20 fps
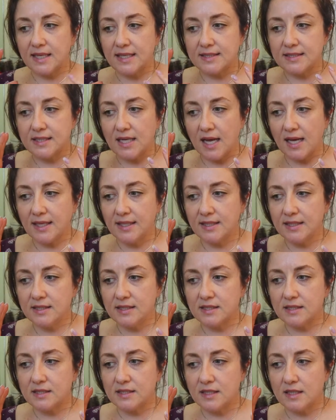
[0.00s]
It
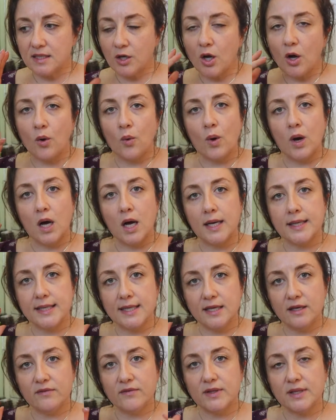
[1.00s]
does go
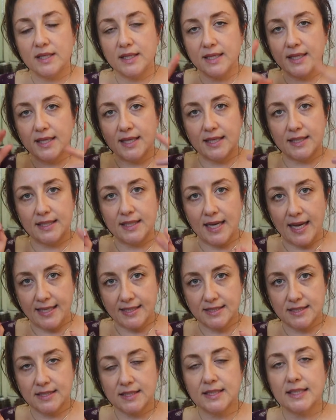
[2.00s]
on evenly and
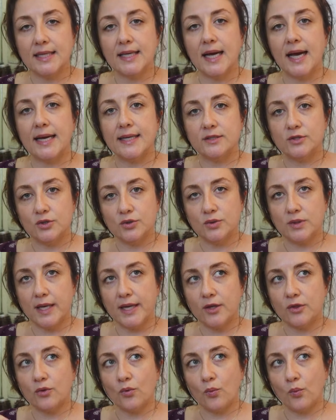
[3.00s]
nicely. I do
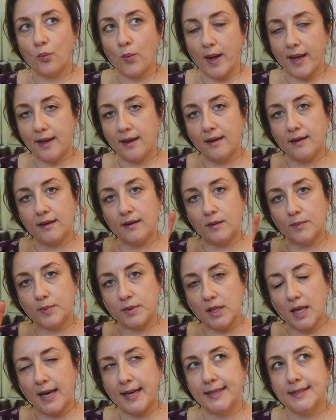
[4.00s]
like the way it
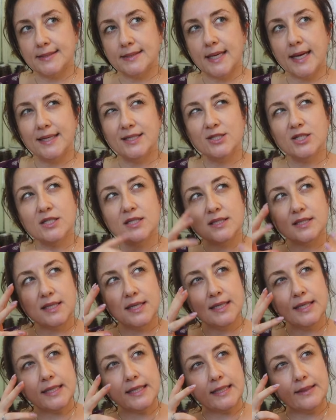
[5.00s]
applies. I just
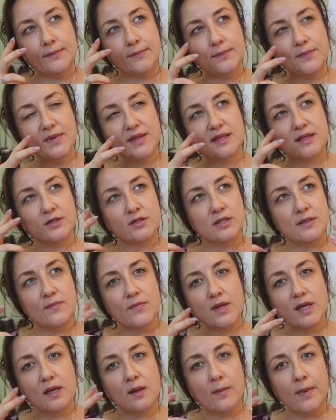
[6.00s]
think it there's
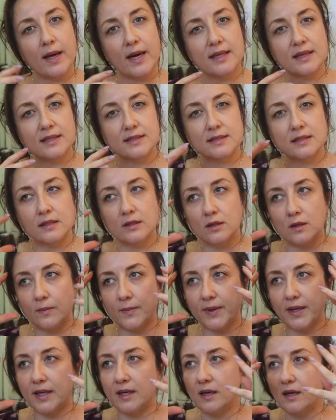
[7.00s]
something about it that's a little
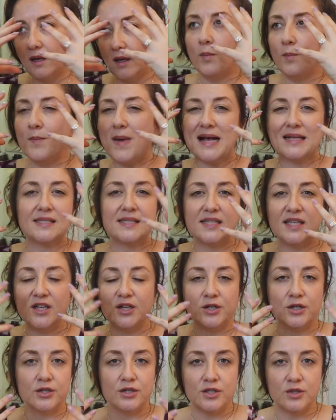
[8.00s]
bit
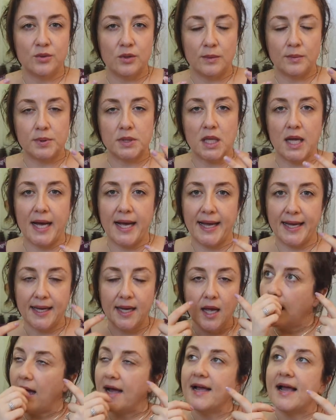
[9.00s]
messier to
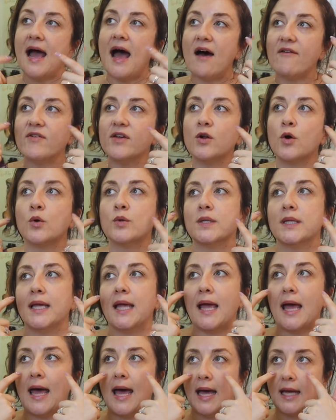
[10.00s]
apply. I haven't
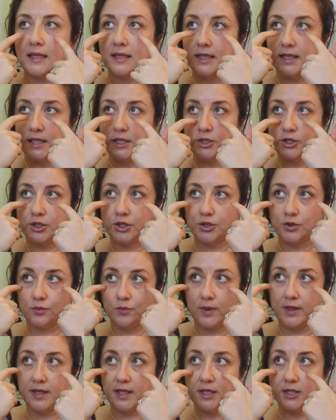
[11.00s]
only had the issue
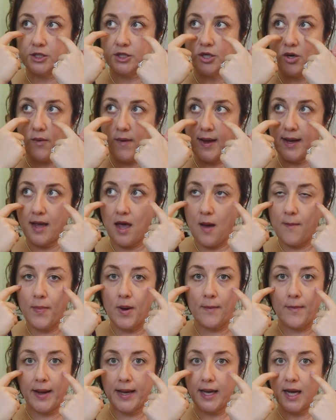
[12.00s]
with it showing up
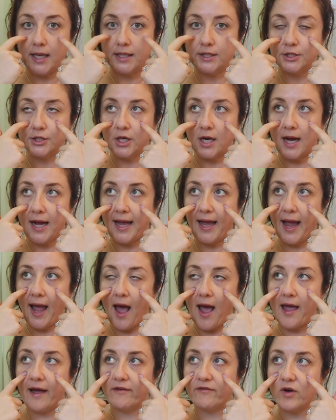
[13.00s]
on my under eye,
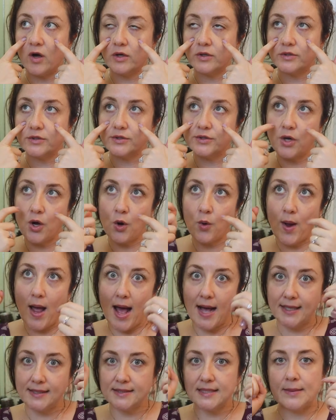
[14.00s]
I have also,
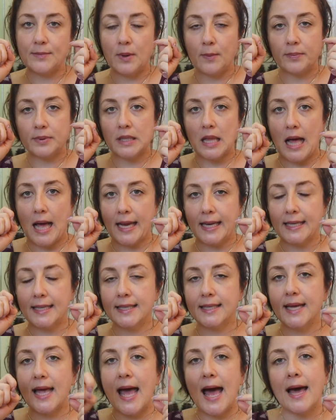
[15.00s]
as I'm
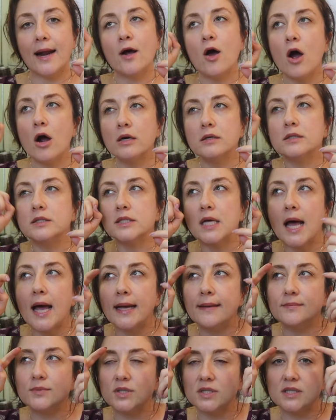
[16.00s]
applying, had a harder
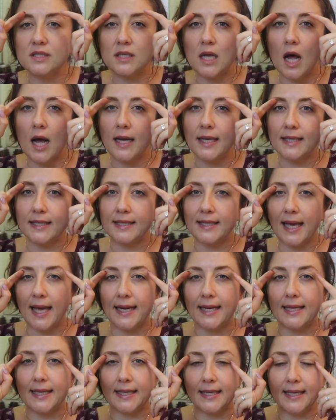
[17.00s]
time just not
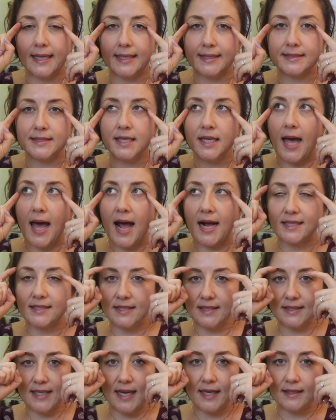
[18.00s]
getting it
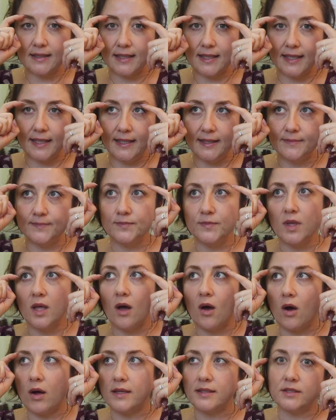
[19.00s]
accidentally
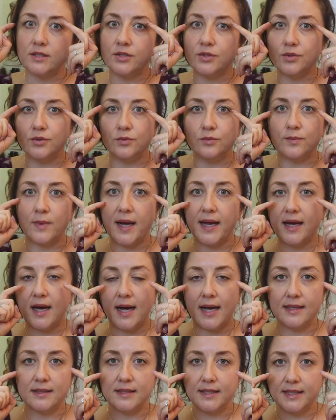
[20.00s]
onto my
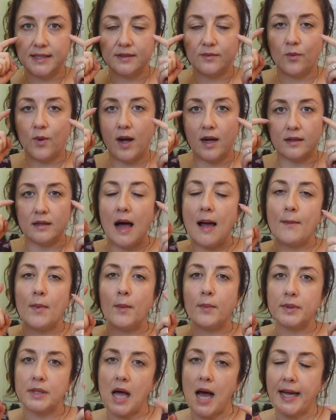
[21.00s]
eyelid while I'm
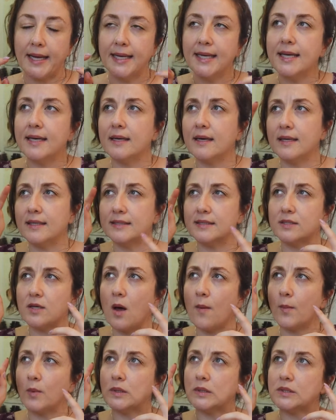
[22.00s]
applying. It's
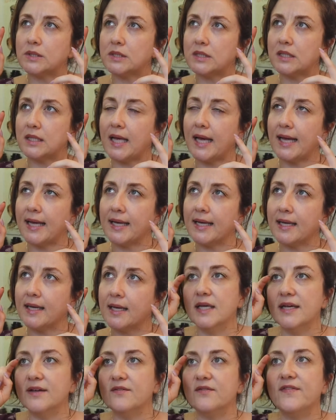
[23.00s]
almost
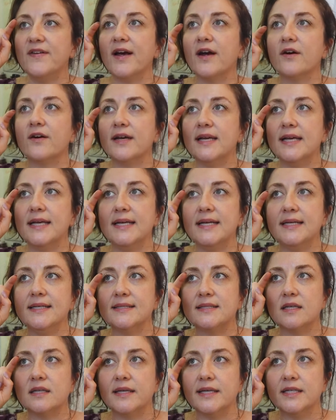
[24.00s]
like it very
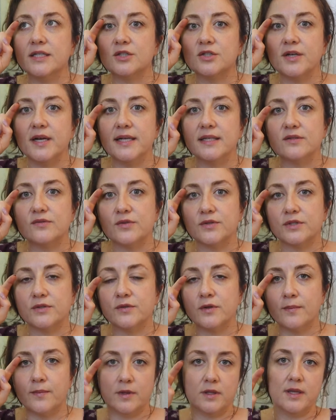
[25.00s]
easily transfers
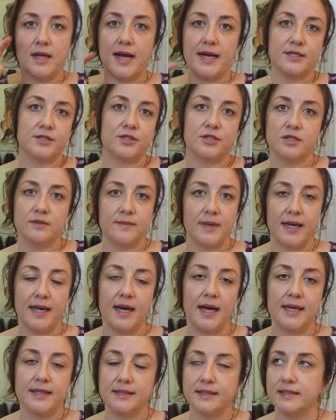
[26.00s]
from the lash to my
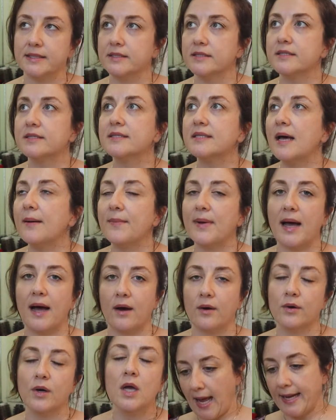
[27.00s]
eyelid somehow.